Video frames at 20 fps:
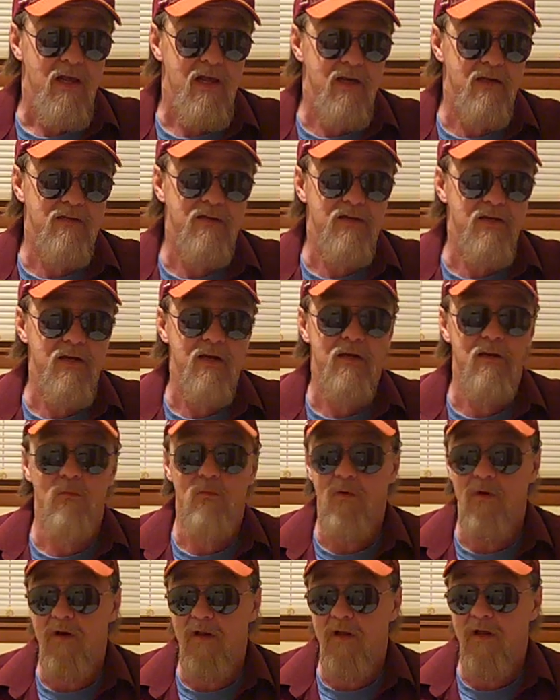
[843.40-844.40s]
It's
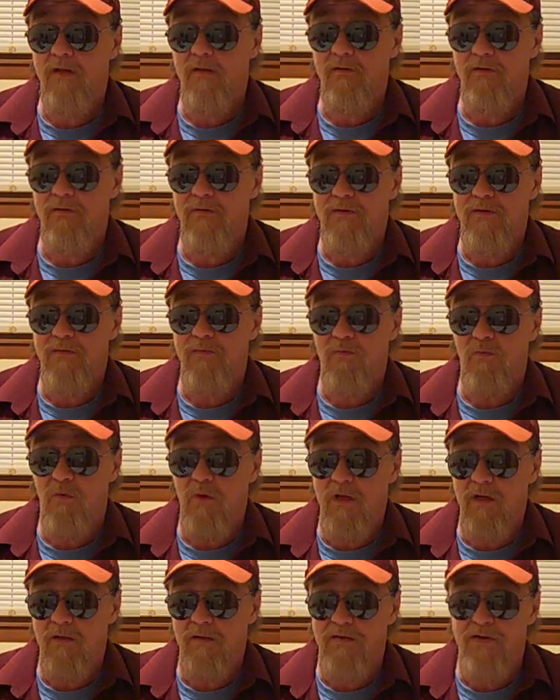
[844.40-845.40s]
one of those,
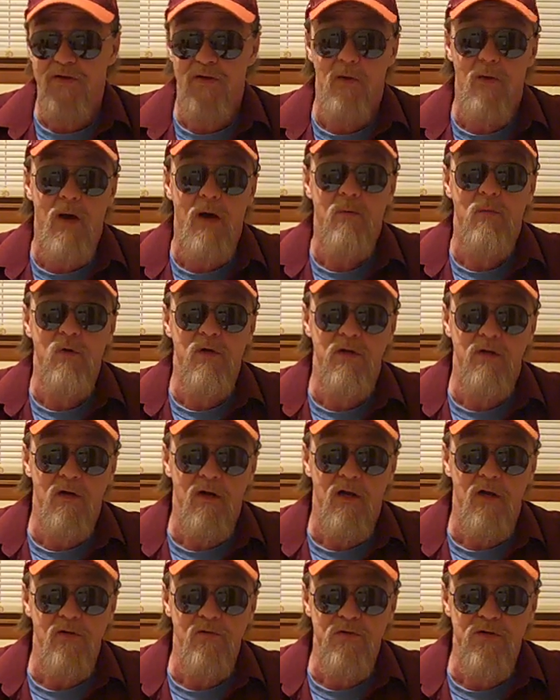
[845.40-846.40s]
well, so I
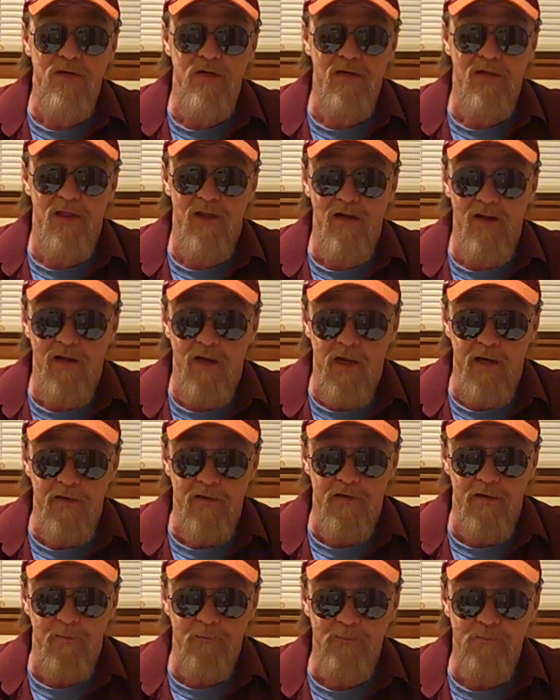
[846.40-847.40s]
wouldn't lose it
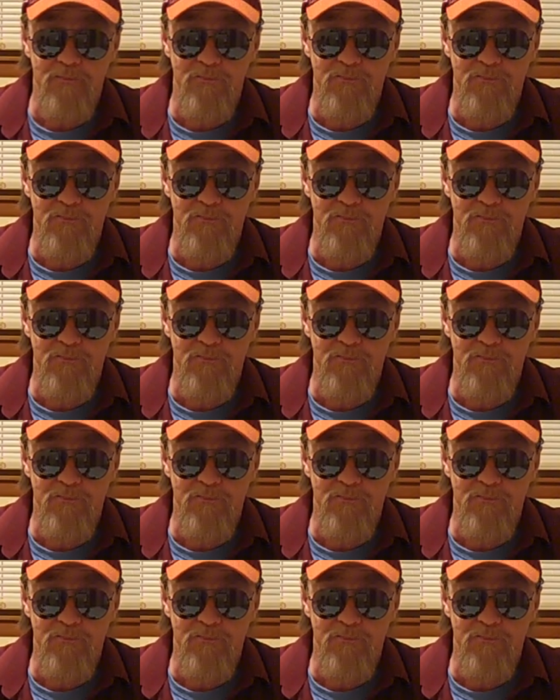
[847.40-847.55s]
thingies.